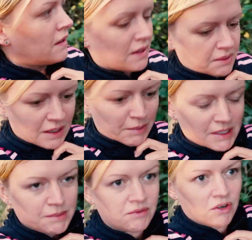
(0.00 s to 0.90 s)
Right, let me get
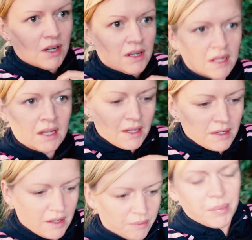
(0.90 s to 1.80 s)
back to my run.
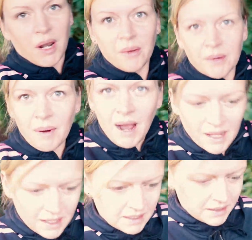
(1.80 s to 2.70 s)
Get blown away.